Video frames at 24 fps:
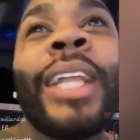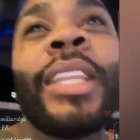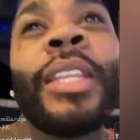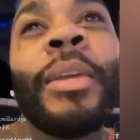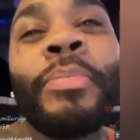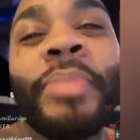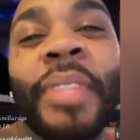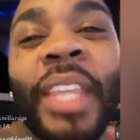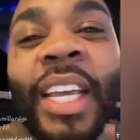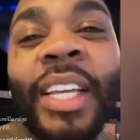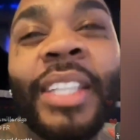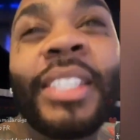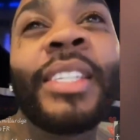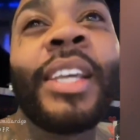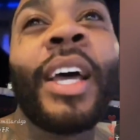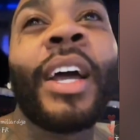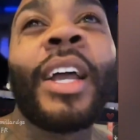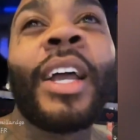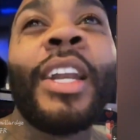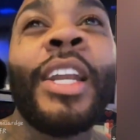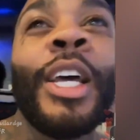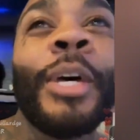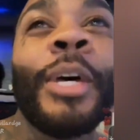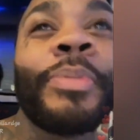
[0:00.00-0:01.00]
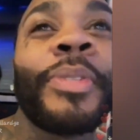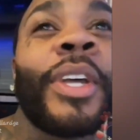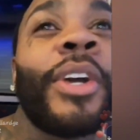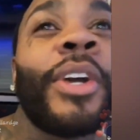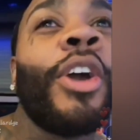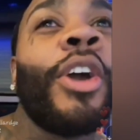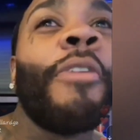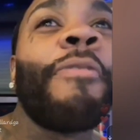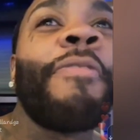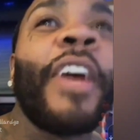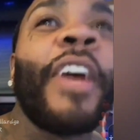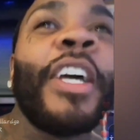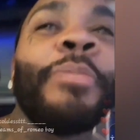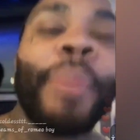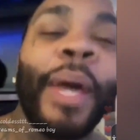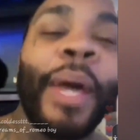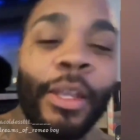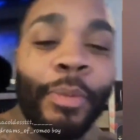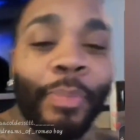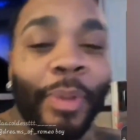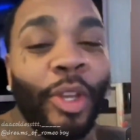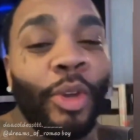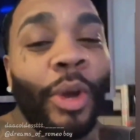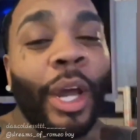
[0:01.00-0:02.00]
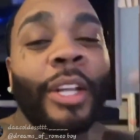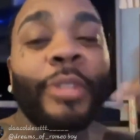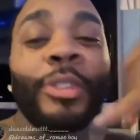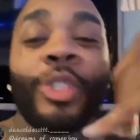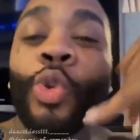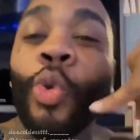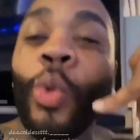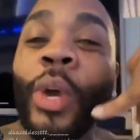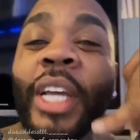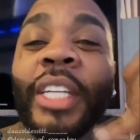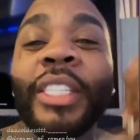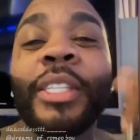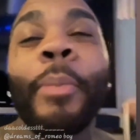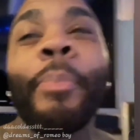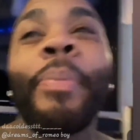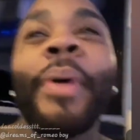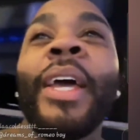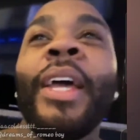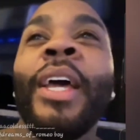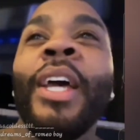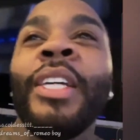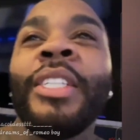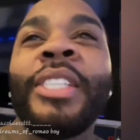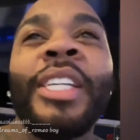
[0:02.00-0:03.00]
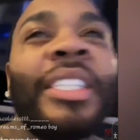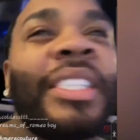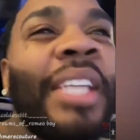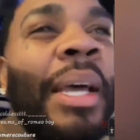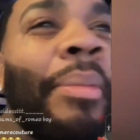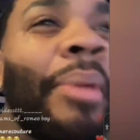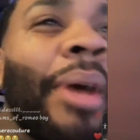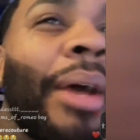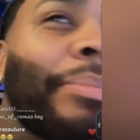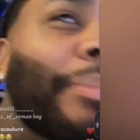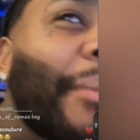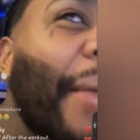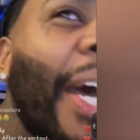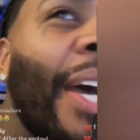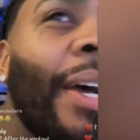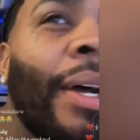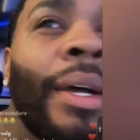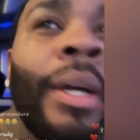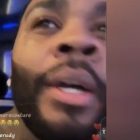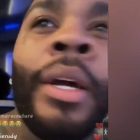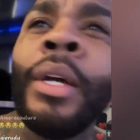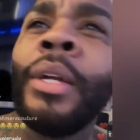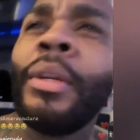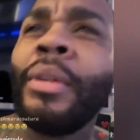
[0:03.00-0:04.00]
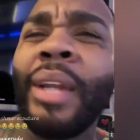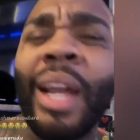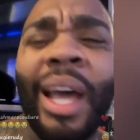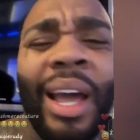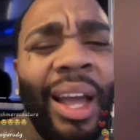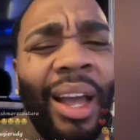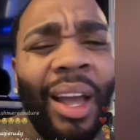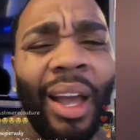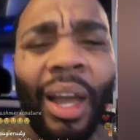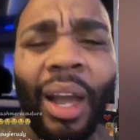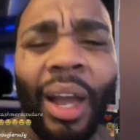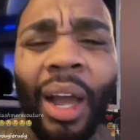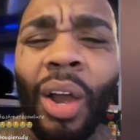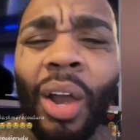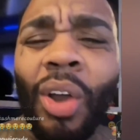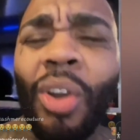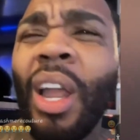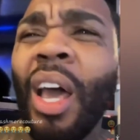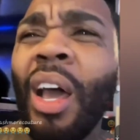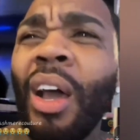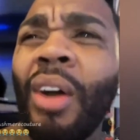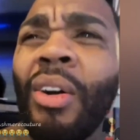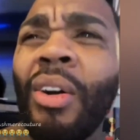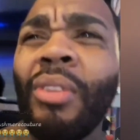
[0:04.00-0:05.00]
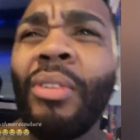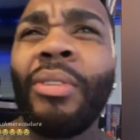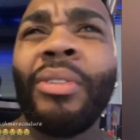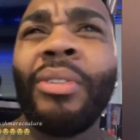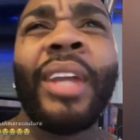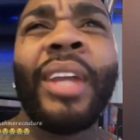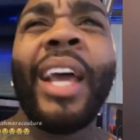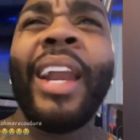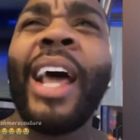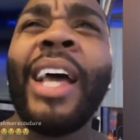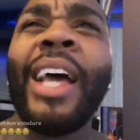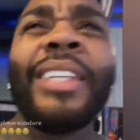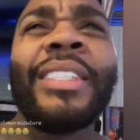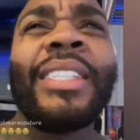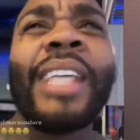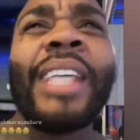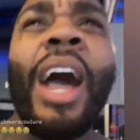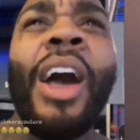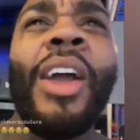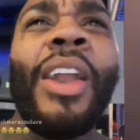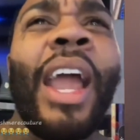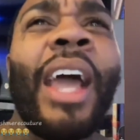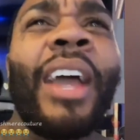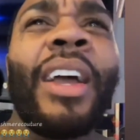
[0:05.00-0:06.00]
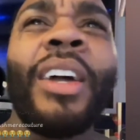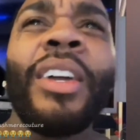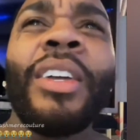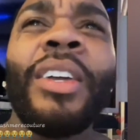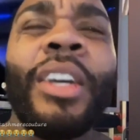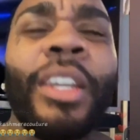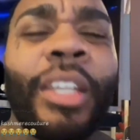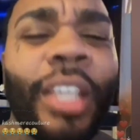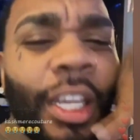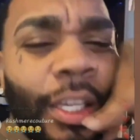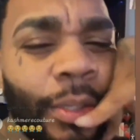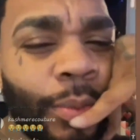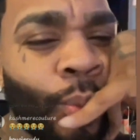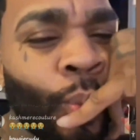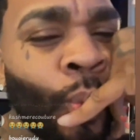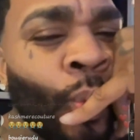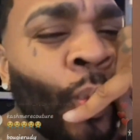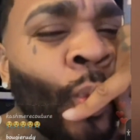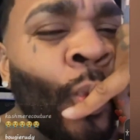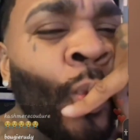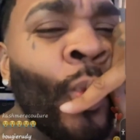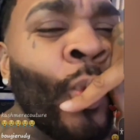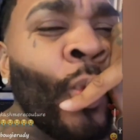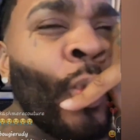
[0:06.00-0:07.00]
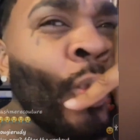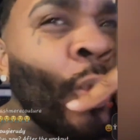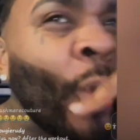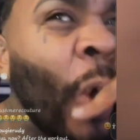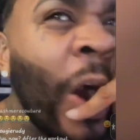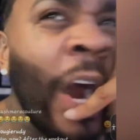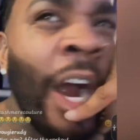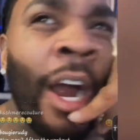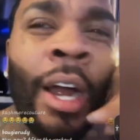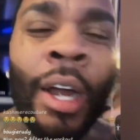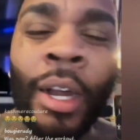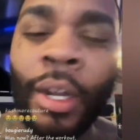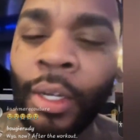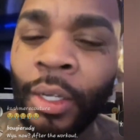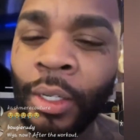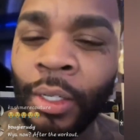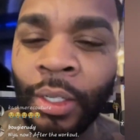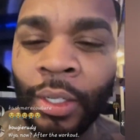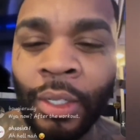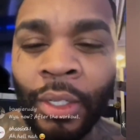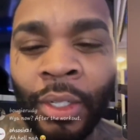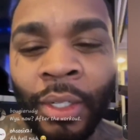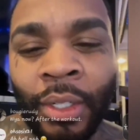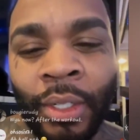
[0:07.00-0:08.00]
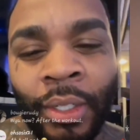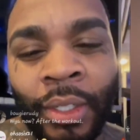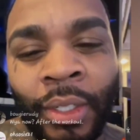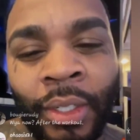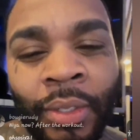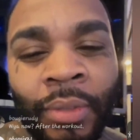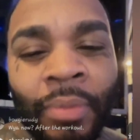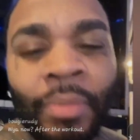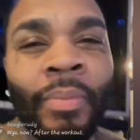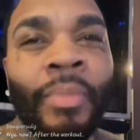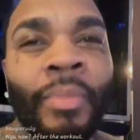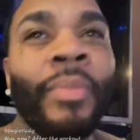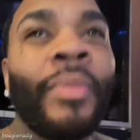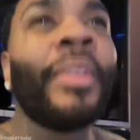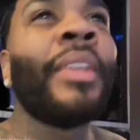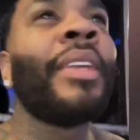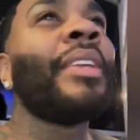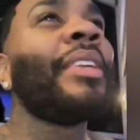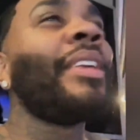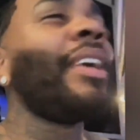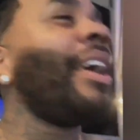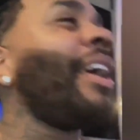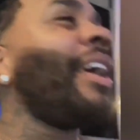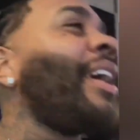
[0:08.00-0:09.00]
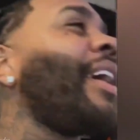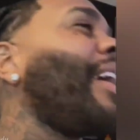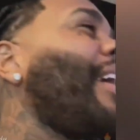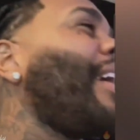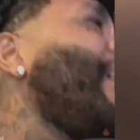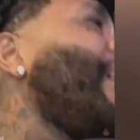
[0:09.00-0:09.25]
them dick-sucking lips on your face, babe. But you better squeeze them, bitch. She talking about, nah, hold on. That ain't sound like a good kiss. Mwah. Yeah,